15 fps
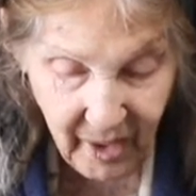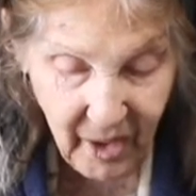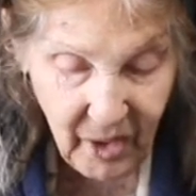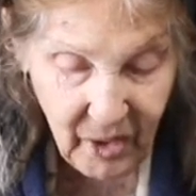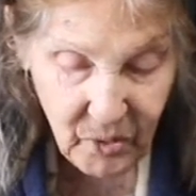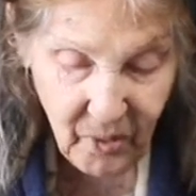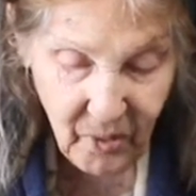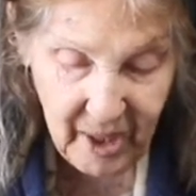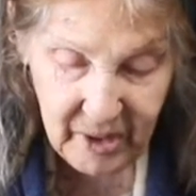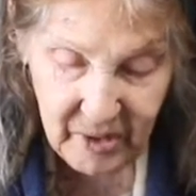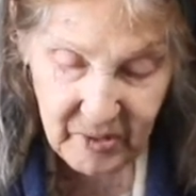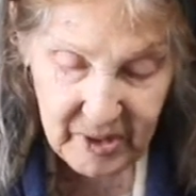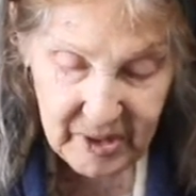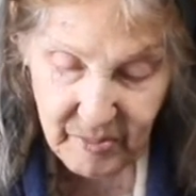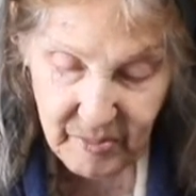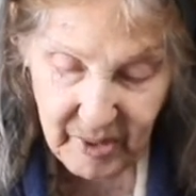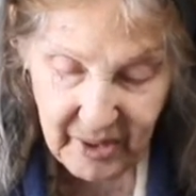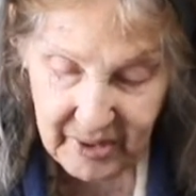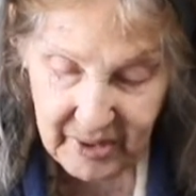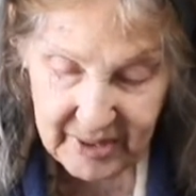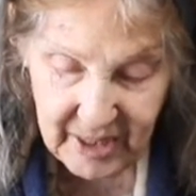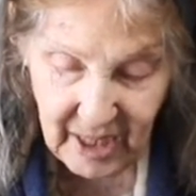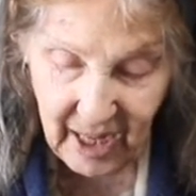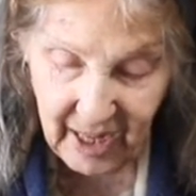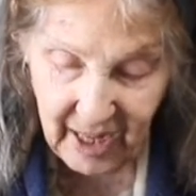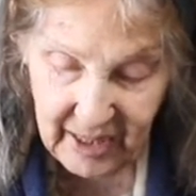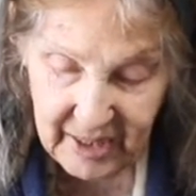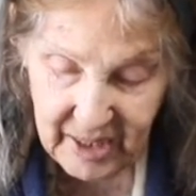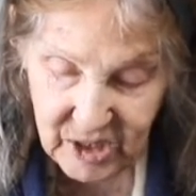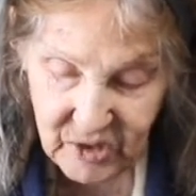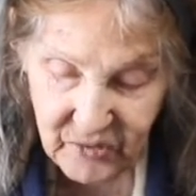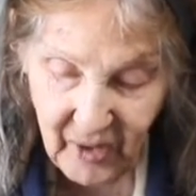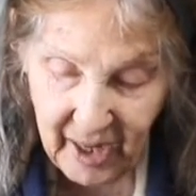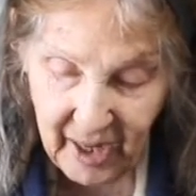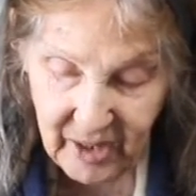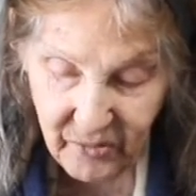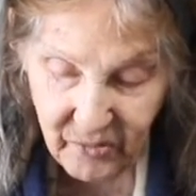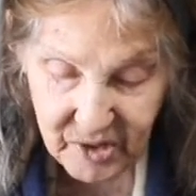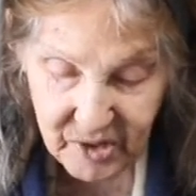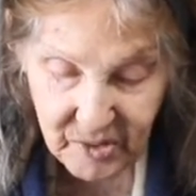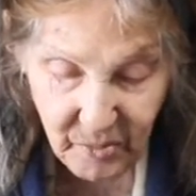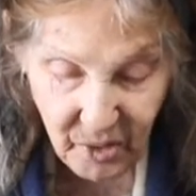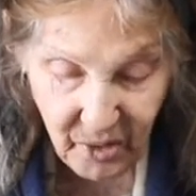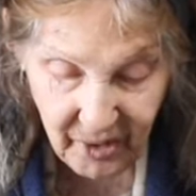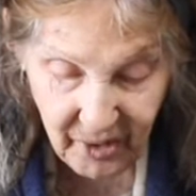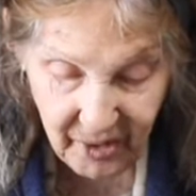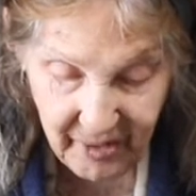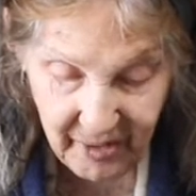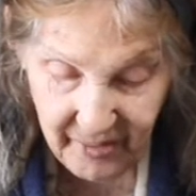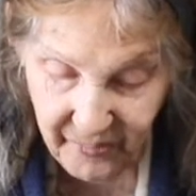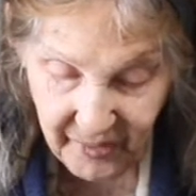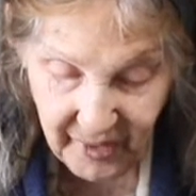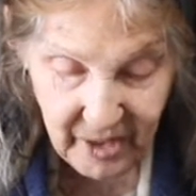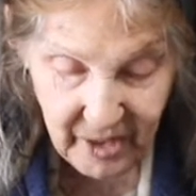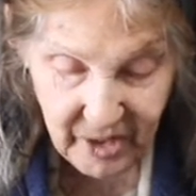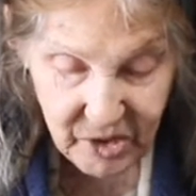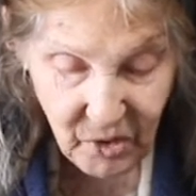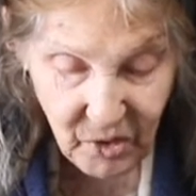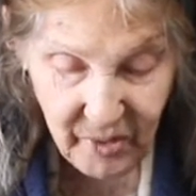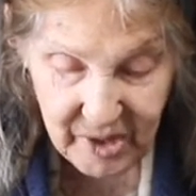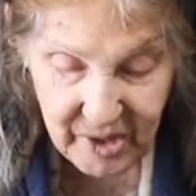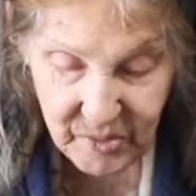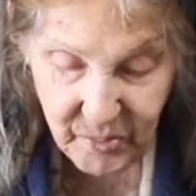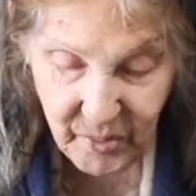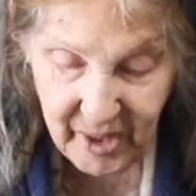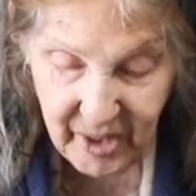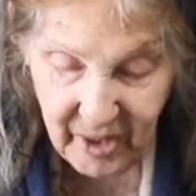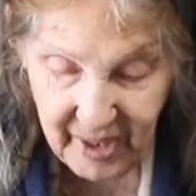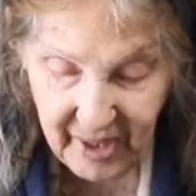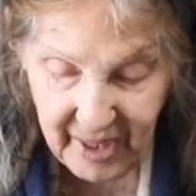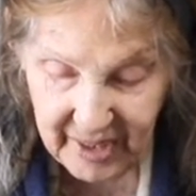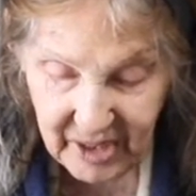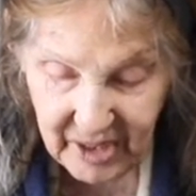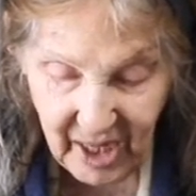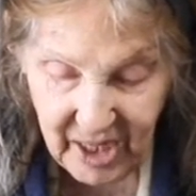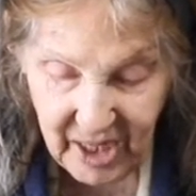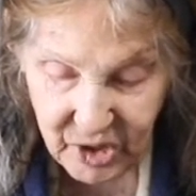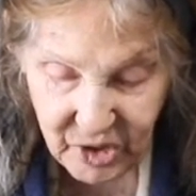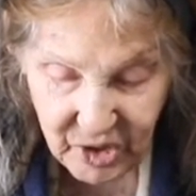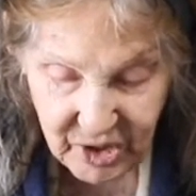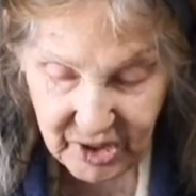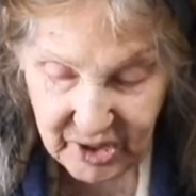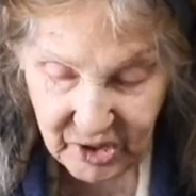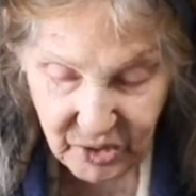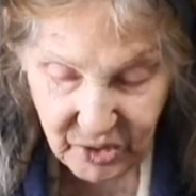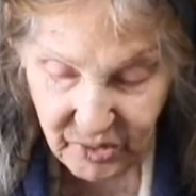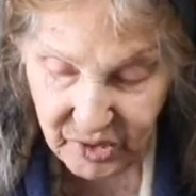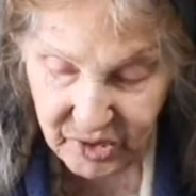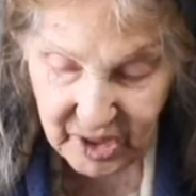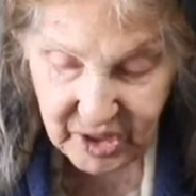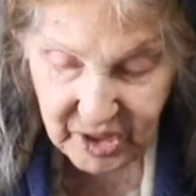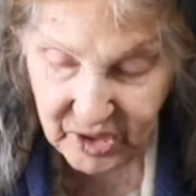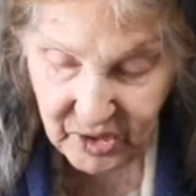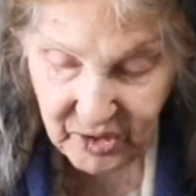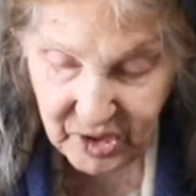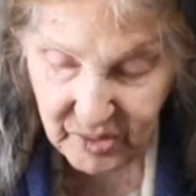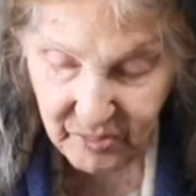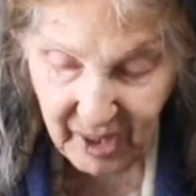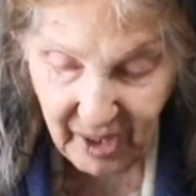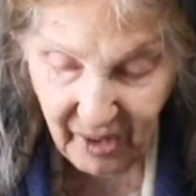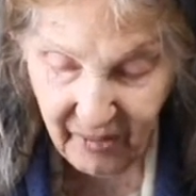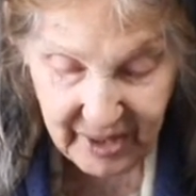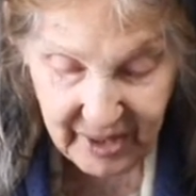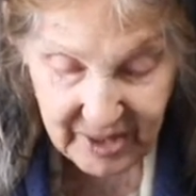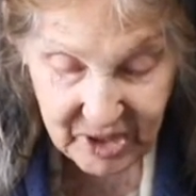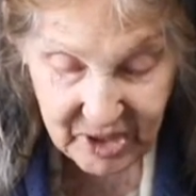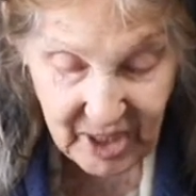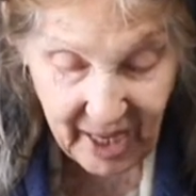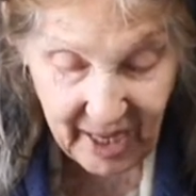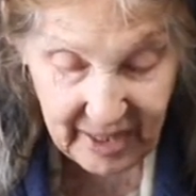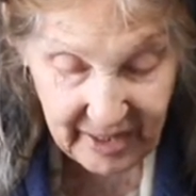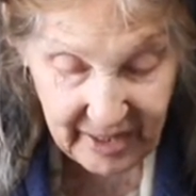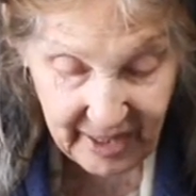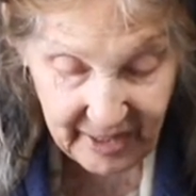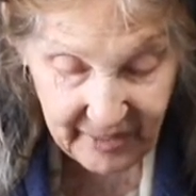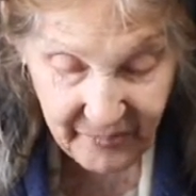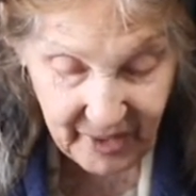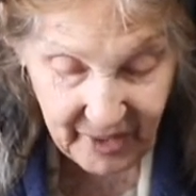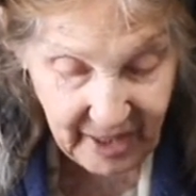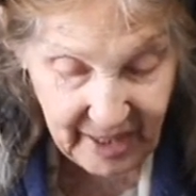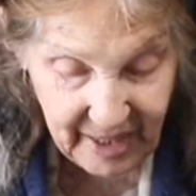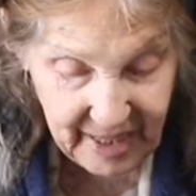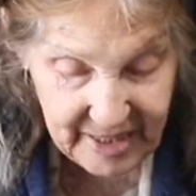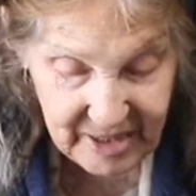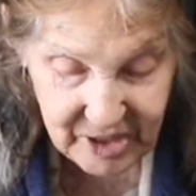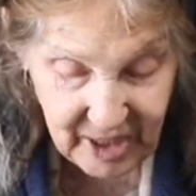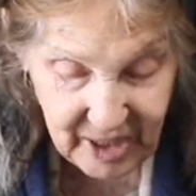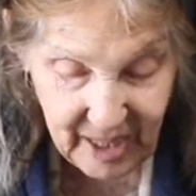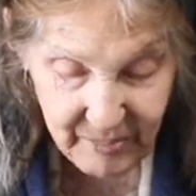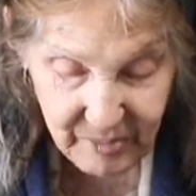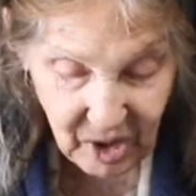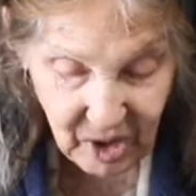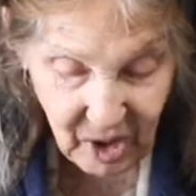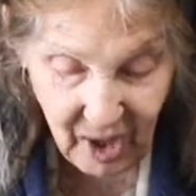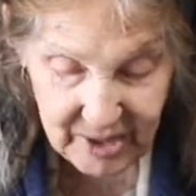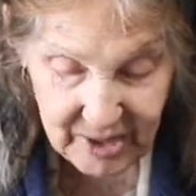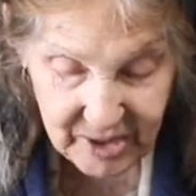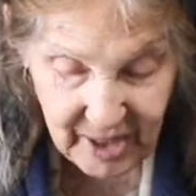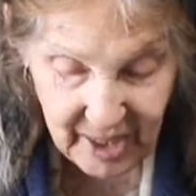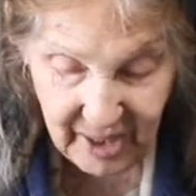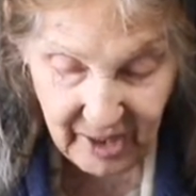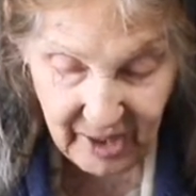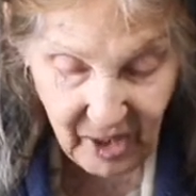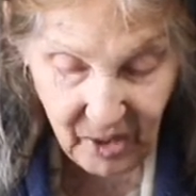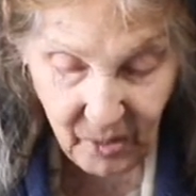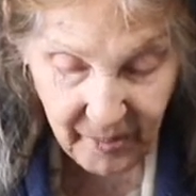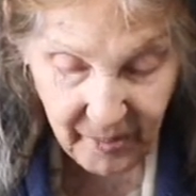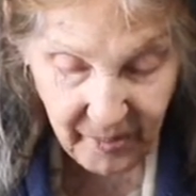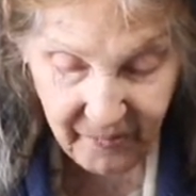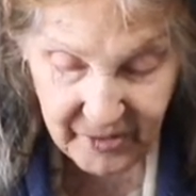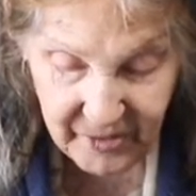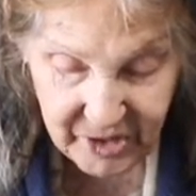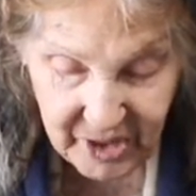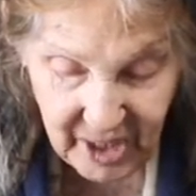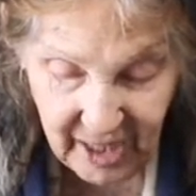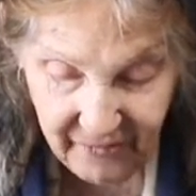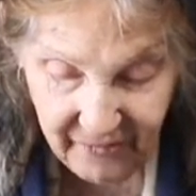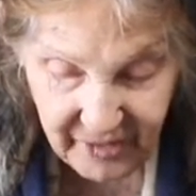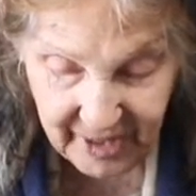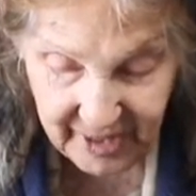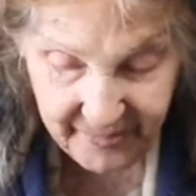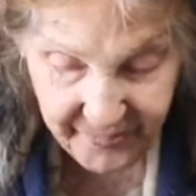Gregory's mother died, his father was murdered, so his brother Ignatius and 2 sisters, Mary and Satnik, escaped to Constantinople for safety.